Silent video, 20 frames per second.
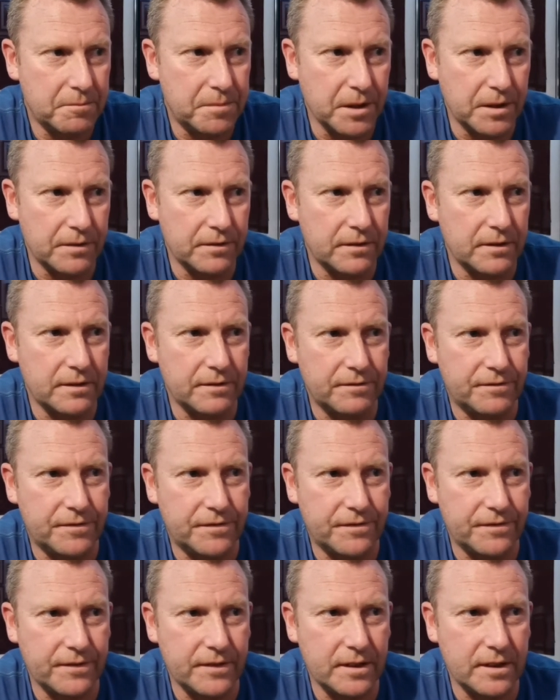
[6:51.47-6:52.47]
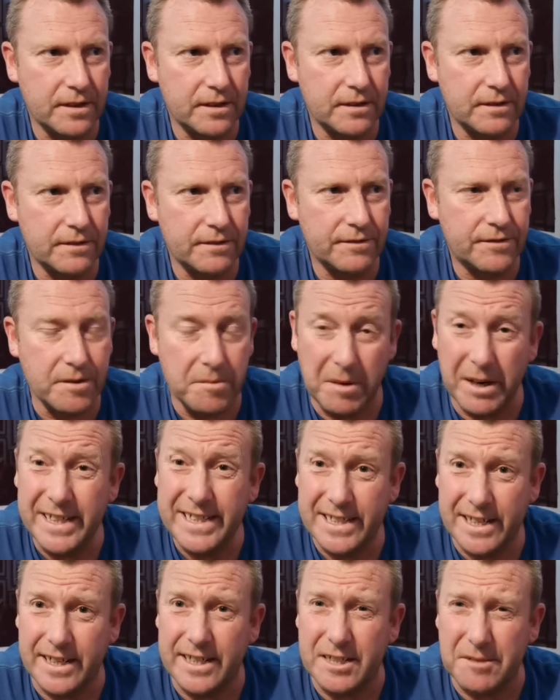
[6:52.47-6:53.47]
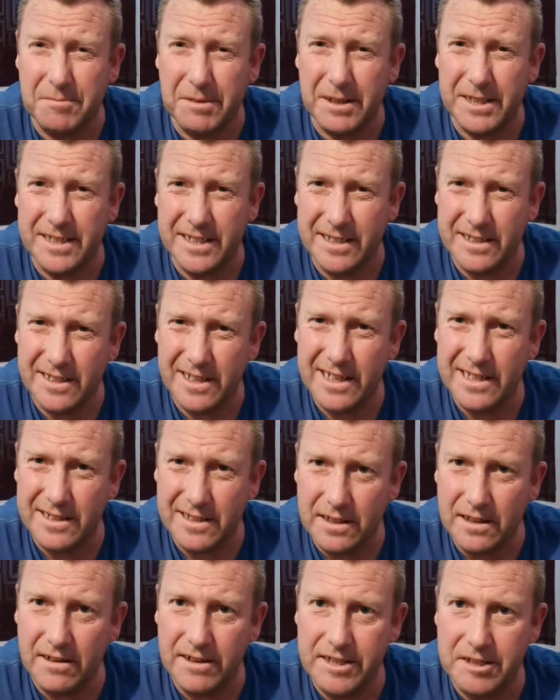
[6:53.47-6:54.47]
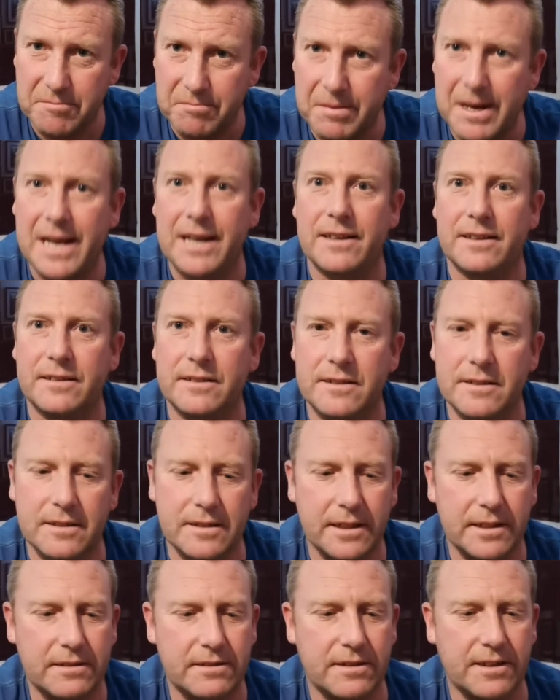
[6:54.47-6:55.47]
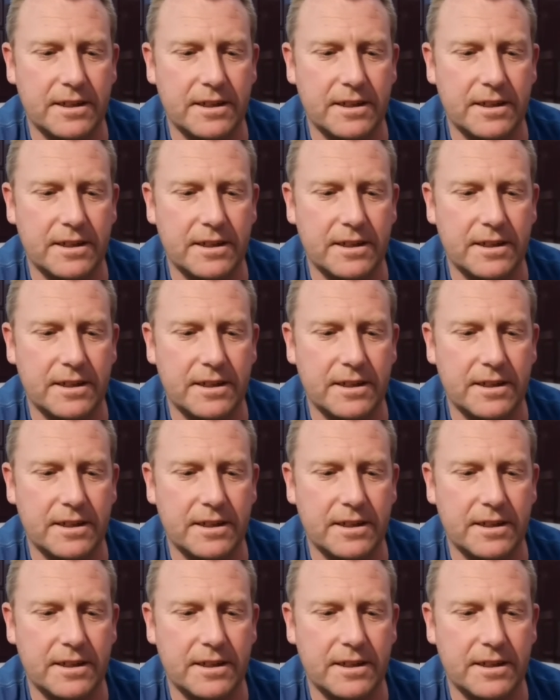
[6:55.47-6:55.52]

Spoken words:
But for my taste buds, it's a nice balance.